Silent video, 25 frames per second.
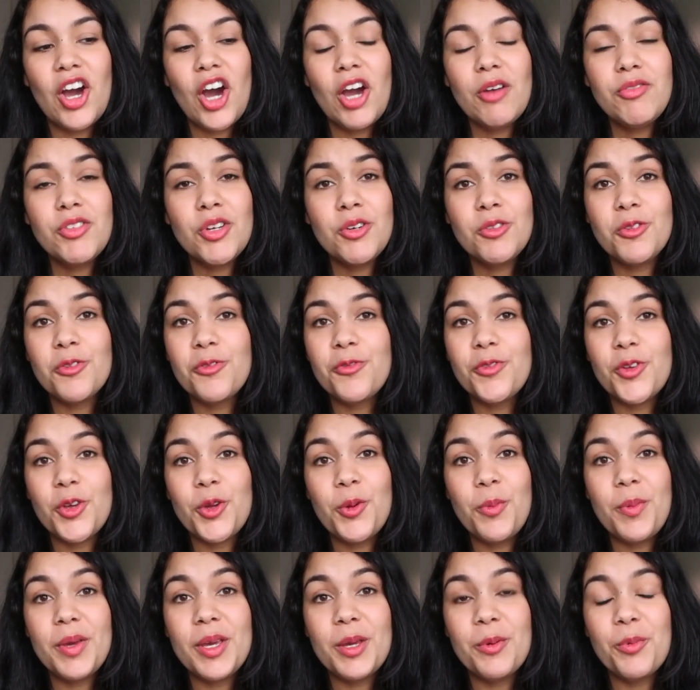I've told a
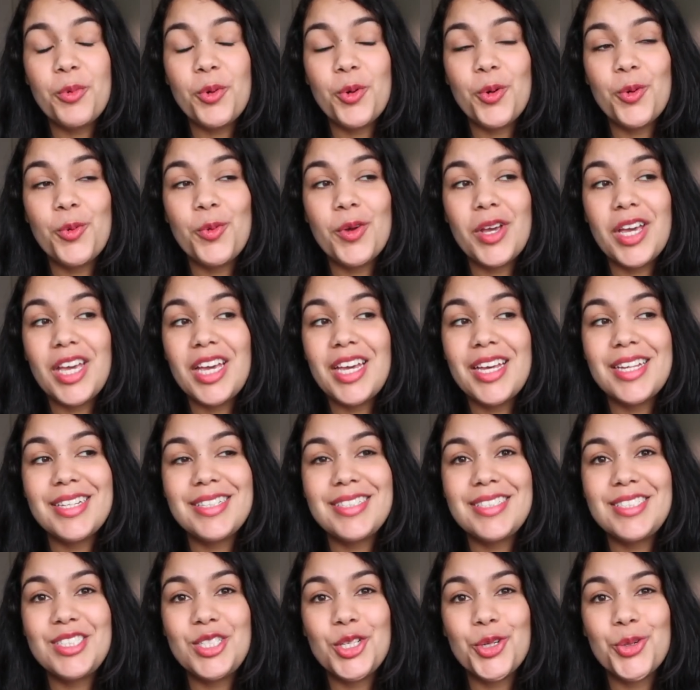few people, but
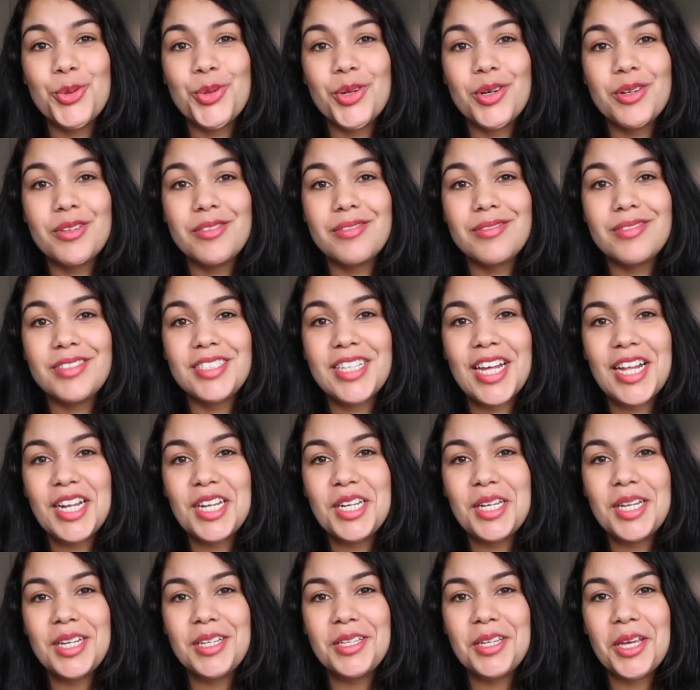it's still not
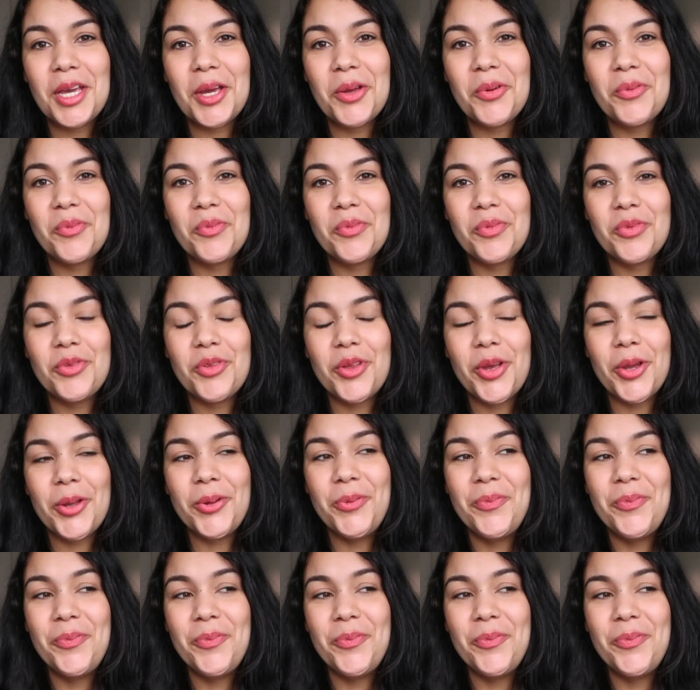settling in yet. So